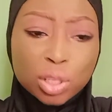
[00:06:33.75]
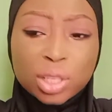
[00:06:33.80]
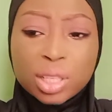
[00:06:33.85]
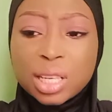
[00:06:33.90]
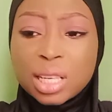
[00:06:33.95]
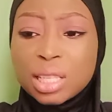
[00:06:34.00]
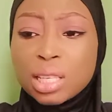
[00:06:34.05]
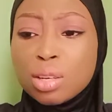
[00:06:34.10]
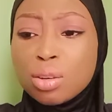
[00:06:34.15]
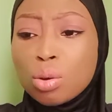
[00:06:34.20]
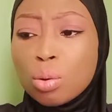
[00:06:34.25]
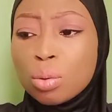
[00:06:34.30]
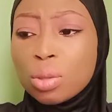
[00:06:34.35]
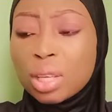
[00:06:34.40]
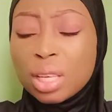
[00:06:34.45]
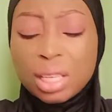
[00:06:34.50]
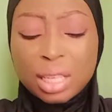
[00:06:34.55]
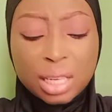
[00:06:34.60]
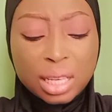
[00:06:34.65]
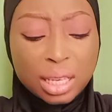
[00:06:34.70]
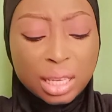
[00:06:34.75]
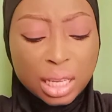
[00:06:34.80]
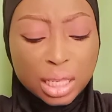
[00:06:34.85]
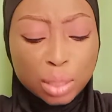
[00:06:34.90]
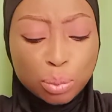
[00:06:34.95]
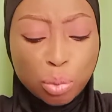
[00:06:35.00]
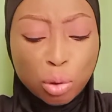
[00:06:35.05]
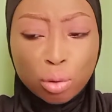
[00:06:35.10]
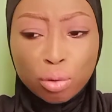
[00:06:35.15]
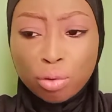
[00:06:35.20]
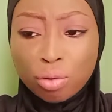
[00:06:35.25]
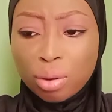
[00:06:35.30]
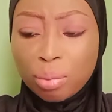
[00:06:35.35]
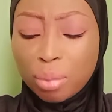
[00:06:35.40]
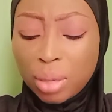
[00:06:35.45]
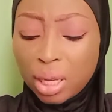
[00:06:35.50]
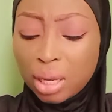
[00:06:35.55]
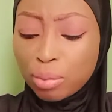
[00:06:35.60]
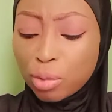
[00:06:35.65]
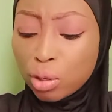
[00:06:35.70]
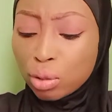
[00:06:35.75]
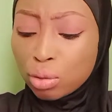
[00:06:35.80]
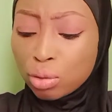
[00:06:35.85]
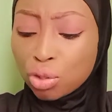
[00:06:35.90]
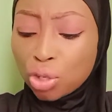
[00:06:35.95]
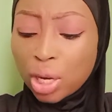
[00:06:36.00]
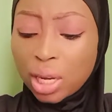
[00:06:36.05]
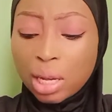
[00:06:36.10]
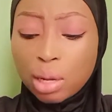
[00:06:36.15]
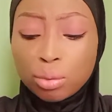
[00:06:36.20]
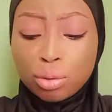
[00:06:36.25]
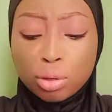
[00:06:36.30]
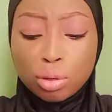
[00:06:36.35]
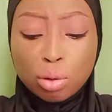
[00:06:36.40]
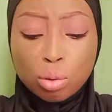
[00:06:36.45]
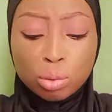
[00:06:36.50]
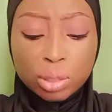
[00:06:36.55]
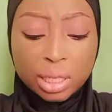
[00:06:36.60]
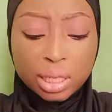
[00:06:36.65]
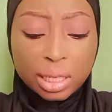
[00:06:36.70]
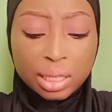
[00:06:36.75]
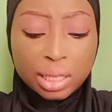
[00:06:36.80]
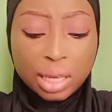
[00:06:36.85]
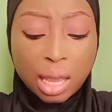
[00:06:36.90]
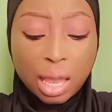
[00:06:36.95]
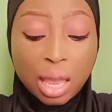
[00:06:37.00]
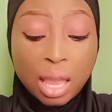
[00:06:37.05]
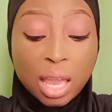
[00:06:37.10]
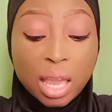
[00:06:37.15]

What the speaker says: There's a note in there that's bothering me. I'm going to check out the notes later.